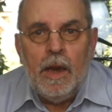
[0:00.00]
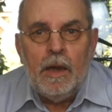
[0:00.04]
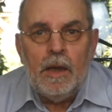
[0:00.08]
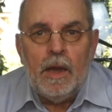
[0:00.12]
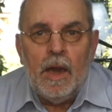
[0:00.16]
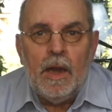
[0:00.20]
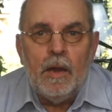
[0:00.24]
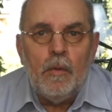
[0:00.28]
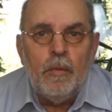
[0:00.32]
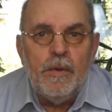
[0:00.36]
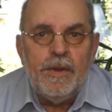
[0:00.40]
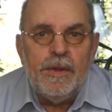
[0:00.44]
and
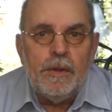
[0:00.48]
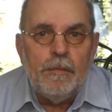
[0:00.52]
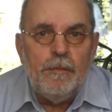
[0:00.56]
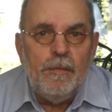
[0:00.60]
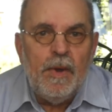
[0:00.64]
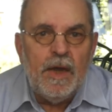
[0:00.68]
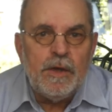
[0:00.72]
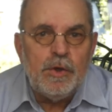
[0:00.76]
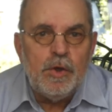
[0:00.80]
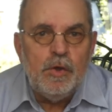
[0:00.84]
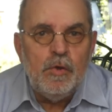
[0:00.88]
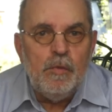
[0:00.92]
like with the
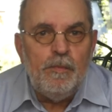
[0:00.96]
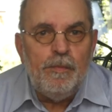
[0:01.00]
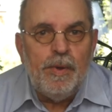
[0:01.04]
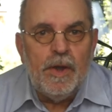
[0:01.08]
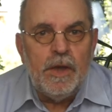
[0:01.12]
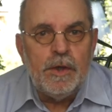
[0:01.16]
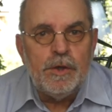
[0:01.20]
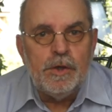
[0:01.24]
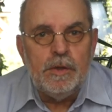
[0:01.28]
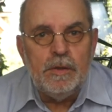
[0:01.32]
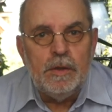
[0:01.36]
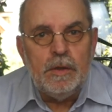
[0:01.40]
Matthäus
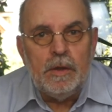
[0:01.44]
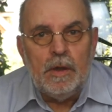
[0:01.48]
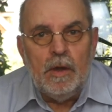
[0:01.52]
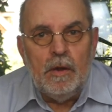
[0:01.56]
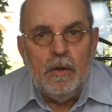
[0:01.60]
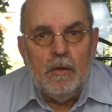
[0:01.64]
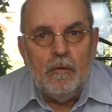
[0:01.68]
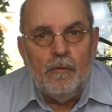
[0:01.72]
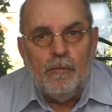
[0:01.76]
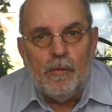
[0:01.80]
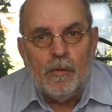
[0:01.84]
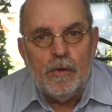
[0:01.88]
Passion,
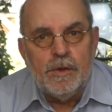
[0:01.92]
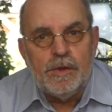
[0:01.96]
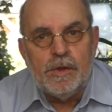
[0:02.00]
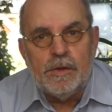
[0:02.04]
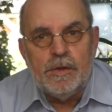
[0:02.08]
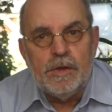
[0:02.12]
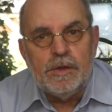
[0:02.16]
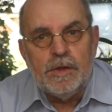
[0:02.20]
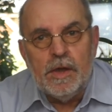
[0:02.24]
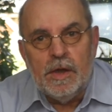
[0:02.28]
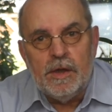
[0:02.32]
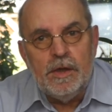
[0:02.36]

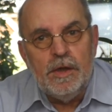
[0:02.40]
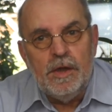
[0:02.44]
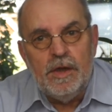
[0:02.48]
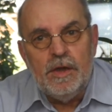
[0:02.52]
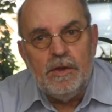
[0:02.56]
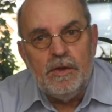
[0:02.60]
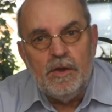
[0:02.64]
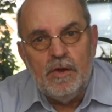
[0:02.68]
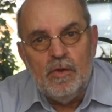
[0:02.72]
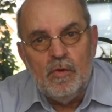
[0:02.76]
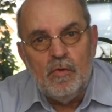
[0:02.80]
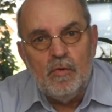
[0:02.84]
voices
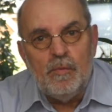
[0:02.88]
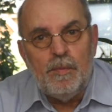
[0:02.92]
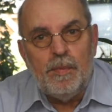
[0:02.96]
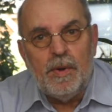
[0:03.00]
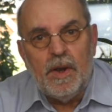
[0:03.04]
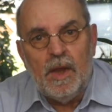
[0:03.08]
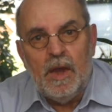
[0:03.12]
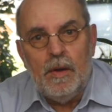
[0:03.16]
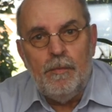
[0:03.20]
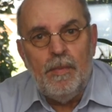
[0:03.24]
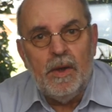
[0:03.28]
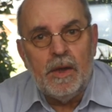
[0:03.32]
need good
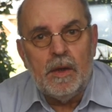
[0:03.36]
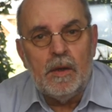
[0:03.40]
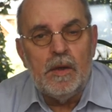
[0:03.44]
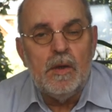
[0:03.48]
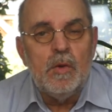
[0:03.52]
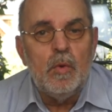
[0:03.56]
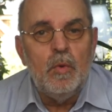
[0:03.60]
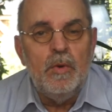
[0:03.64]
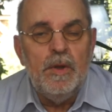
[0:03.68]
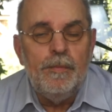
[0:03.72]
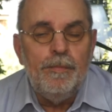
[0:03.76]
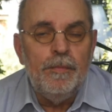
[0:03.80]
playback
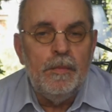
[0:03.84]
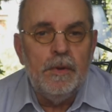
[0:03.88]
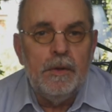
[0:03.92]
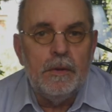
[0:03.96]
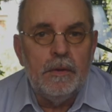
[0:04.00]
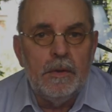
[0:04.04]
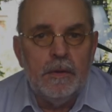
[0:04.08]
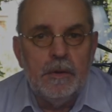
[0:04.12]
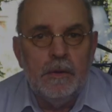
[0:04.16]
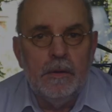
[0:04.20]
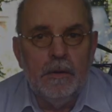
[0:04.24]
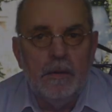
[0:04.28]

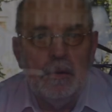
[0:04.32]
equipment.